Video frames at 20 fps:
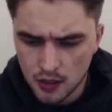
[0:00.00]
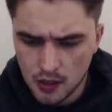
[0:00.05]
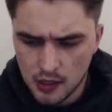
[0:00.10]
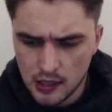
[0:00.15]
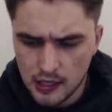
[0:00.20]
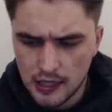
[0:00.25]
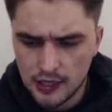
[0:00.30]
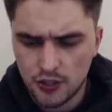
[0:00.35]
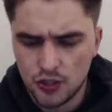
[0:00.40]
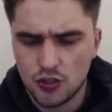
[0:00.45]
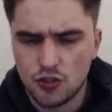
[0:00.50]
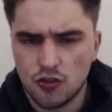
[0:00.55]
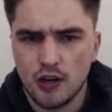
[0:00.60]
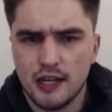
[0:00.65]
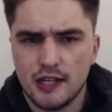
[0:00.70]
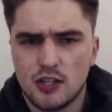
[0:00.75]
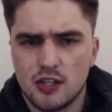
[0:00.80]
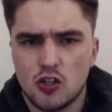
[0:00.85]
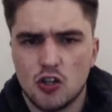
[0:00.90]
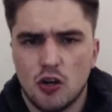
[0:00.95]
They should try
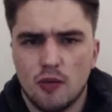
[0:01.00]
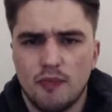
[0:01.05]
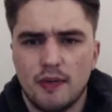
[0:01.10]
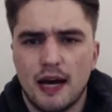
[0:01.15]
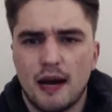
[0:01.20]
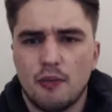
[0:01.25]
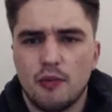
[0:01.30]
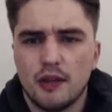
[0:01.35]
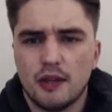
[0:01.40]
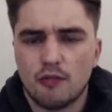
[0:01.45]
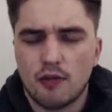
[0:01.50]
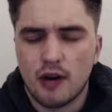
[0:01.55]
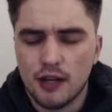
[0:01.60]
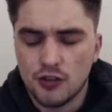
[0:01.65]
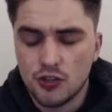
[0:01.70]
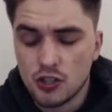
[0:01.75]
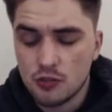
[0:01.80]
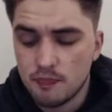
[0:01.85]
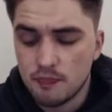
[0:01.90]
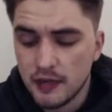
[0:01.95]
and stop that with the
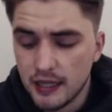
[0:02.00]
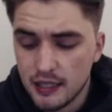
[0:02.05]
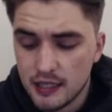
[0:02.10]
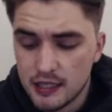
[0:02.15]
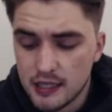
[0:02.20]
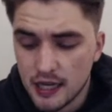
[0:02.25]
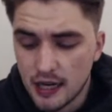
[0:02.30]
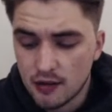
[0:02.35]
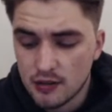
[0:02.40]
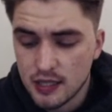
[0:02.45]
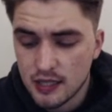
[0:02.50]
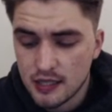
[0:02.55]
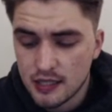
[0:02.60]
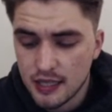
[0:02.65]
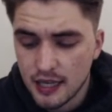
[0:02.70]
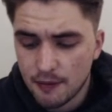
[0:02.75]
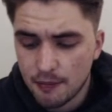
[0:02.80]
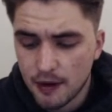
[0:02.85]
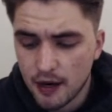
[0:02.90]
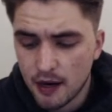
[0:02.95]
Rangers B, Celtic
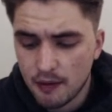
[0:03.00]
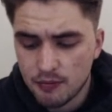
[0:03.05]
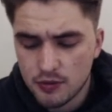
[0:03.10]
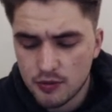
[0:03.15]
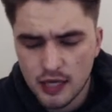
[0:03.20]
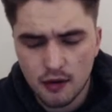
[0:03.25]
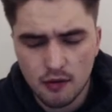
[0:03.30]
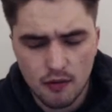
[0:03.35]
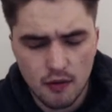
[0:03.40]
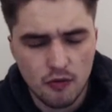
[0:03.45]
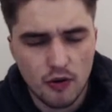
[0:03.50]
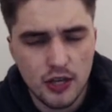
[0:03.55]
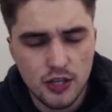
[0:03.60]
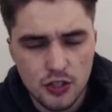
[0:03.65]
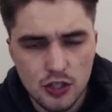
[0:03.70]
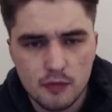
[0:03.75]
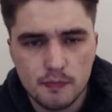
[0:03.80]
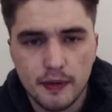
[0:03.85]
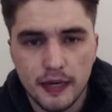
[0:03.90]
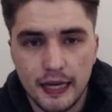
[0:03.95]
C. Perhaps the
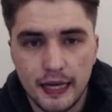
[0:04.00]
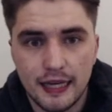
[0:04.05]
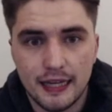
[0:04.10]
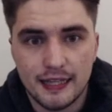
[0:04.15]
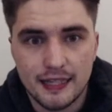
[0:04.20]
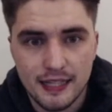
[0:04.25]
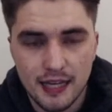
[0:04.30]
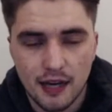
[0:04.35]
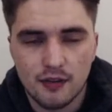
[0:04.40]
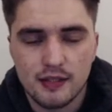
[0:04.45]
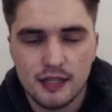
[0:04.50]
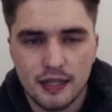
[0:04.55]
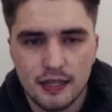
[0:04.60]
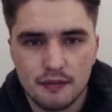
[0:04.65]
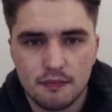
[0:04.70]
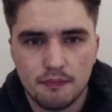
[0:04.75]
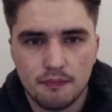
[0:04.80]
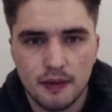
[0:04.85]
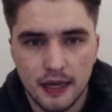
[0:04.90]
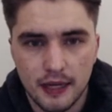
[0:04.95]
Rangers B and Celtic
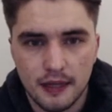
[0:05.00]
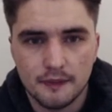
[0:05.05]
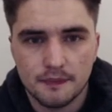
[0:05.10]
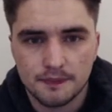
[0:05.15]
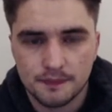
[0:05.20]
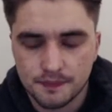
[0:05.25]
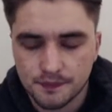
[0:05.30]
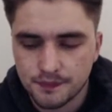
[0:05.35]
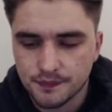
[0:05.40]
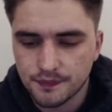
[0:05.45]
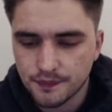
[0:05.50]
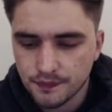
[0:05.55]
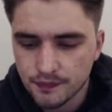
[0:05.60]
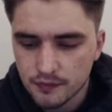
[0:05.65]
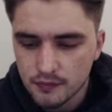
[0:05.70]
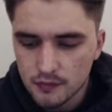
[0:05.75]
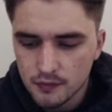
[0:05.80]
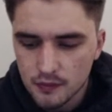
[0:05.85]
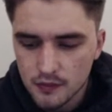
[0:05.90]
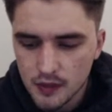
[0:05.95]
B.
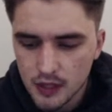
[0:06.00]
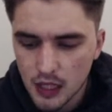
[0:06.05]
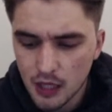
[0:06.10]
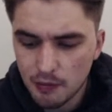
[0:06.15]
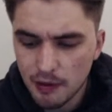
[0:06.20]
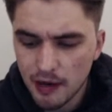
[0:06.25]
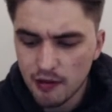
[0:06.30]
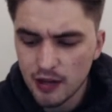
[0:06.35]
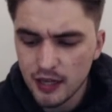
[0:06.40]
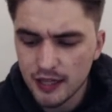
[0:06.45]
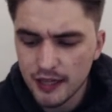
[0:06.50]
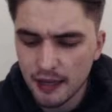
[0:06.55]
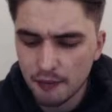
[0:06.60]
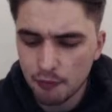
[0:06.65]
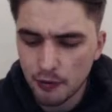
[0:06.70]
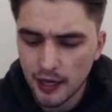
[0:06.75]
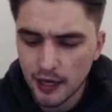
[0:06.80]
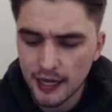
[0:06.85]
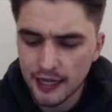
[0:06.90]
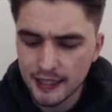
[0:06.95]
Apparently they're
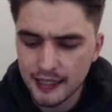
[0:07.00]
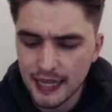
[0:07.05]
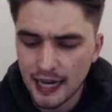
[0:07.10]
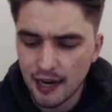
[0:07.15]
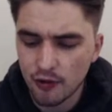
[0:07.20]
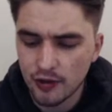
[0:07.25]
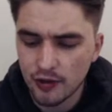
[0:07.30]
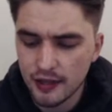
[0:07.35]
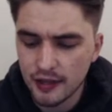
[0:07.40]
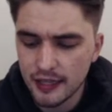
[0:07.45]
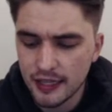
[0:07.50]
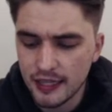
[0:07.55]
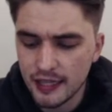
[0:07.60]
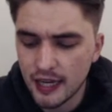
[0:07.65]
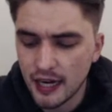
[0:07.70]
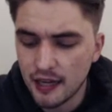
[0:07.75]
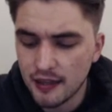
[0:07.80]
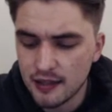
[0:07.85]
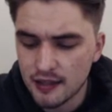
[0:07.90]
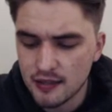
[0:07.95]
playing down in the
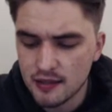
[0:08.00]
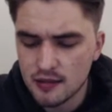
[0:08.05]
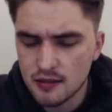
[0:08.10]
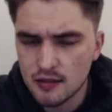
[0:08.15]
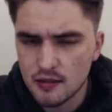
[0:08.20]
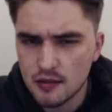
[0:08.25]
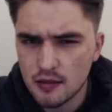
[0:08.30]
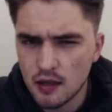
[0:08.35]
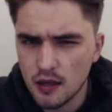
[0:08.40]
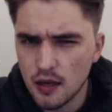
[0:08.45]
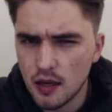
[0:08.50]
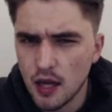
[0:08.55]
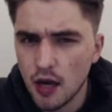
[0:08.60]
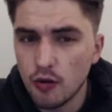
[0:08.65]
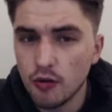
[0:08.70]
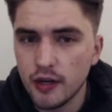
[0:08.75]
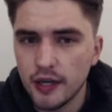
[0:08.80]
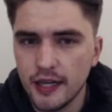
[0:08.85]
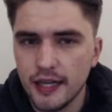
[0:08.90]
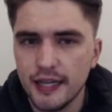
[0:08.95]

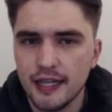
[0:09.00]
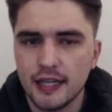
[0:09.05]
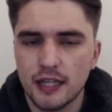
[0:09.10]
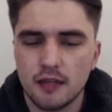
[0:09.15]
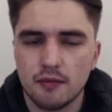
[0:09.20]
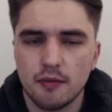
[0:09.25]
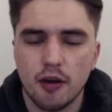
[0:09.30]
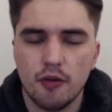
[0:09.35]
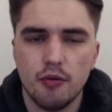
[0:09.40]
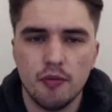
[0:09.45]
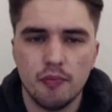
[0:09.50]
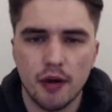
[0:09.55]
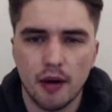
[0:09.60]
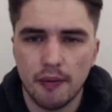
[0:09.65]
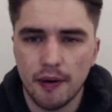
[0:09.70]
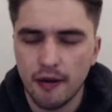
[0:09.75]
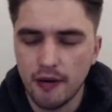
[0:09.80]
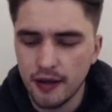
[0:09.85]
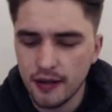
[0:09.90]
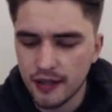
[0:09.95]
Lowland League at the moment, but
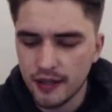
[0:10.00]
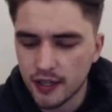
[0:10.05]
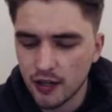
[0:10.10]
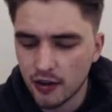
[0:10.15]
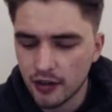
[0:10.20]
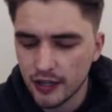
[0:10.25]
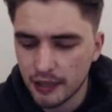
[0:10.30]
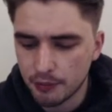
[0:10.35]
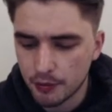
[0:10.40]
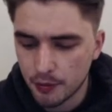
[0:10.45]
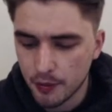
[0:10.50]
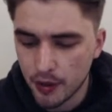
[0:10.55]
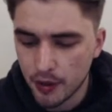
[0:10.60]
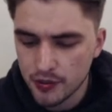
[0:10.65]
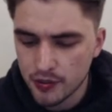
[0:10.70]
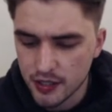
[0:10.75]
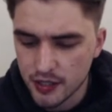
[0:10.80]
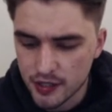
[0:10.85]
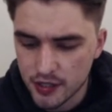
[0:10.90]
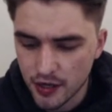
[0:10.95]
apparently they can't get
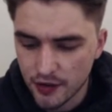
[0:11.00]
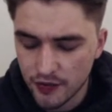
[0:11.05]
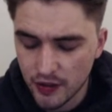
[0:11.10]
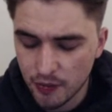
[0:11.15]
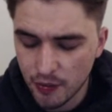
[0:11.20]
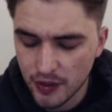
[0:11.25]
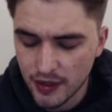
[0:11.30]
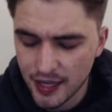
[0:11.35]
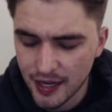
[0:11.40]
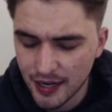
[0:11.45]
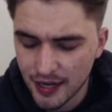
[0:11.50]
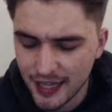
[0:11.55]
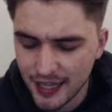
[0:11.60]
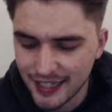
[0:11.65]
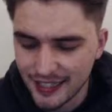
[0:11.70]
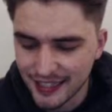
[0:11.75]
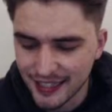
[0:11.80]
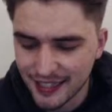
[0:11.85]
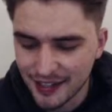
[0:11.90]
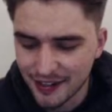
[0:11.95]
promoted. So if they win the league,
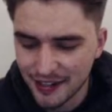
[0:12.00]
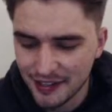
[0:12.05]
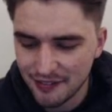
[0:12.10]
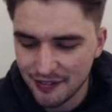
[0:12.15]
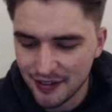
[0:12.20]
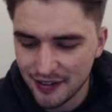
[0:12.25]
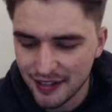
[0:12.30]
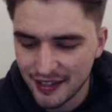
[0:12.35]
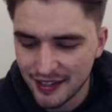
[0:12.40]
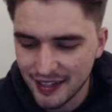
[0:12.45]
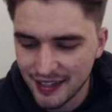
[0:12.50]
they can't even